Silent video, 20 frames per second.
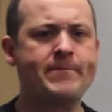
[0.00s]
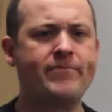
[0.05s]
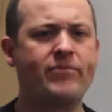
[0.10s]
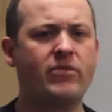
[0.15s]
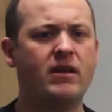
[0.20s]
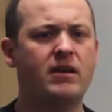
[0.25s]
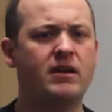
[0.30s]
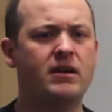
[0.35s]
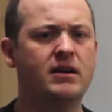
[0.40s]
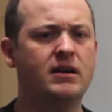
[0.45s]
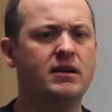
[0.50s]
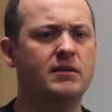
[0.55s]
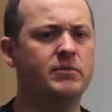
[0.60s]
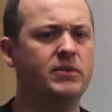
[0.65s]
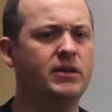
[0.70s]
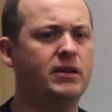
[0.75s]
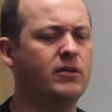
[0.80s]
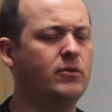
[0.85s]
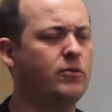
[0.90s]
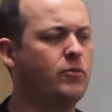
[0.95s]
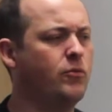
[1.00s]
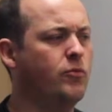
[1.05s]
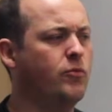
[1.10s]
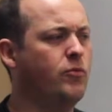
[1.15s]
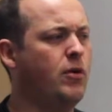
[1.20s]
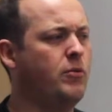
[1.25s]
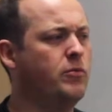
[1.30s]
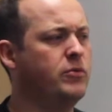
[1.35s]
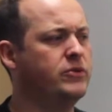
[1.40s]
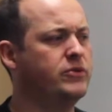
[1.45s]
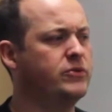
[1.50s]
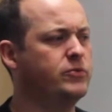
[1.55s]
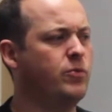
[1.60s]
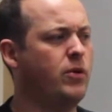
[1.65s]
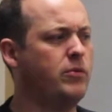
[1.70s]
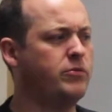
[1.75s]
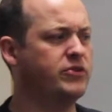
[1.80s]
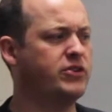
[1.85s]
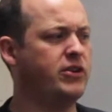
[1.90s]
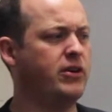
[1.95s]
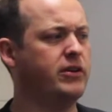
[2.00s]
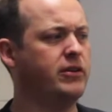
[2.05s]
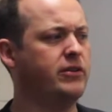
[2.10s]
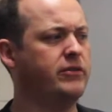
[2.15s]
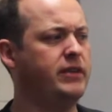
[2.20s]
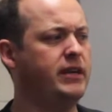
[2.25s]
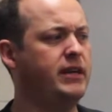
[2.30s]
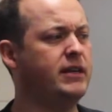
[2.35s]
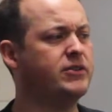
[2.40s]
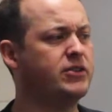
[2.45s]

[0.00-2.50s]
What was going on there?